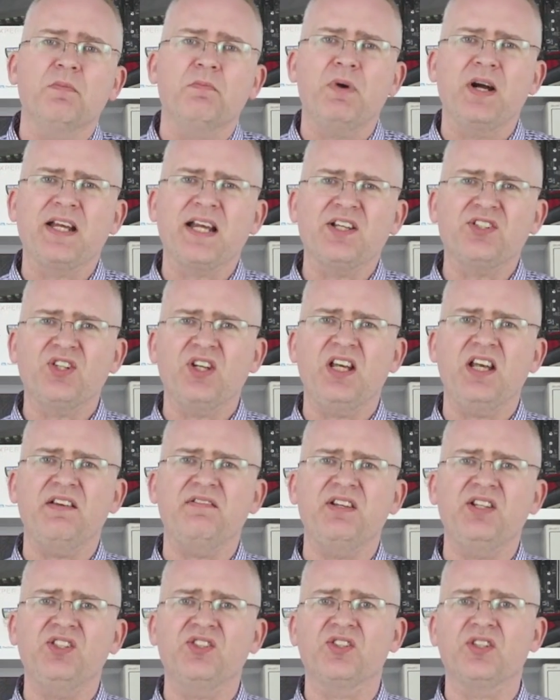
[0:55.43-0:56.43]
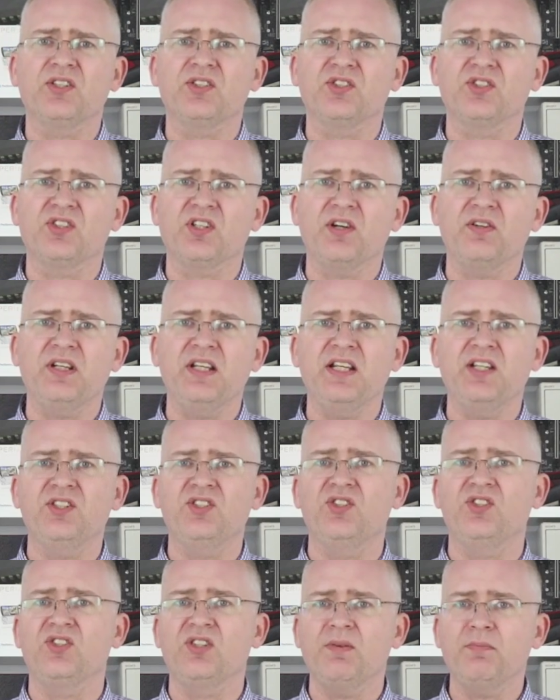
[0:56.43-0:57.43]
My guess here is that Sony is
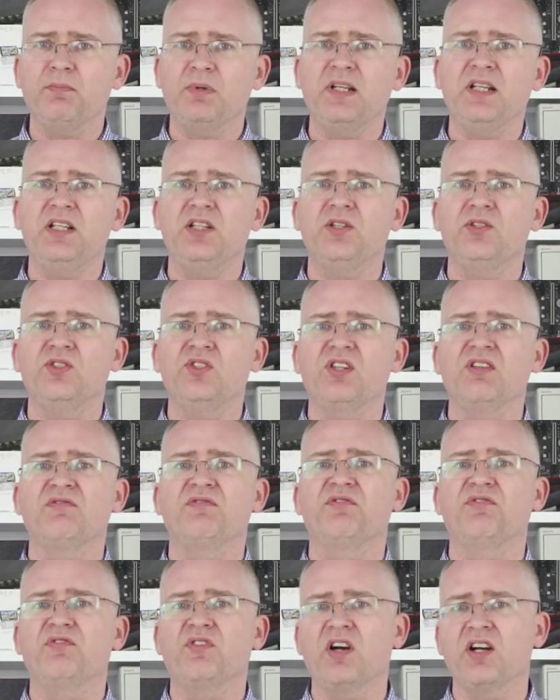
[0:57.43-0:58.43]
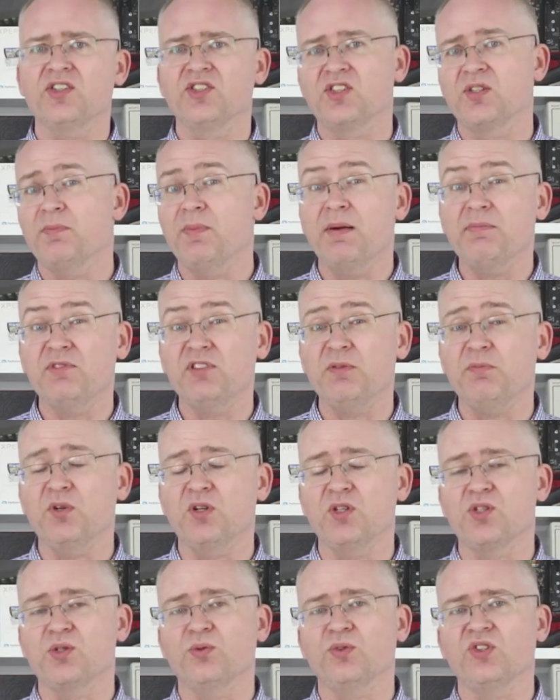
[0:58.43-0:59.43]
simply using faster memory
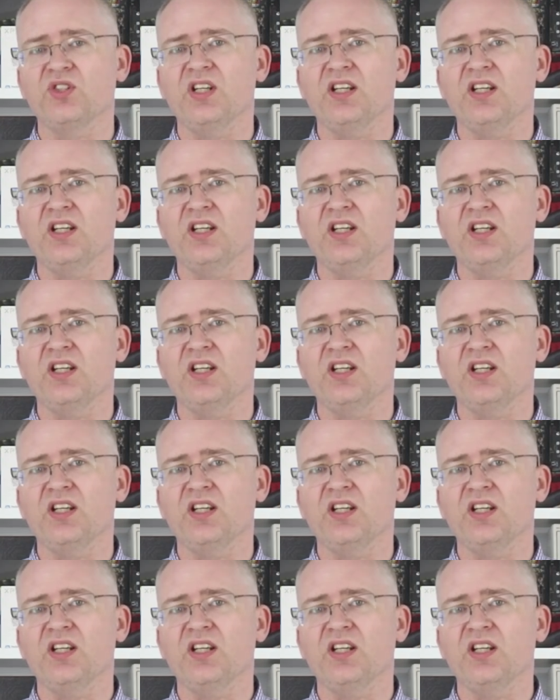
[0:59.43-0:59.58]
modules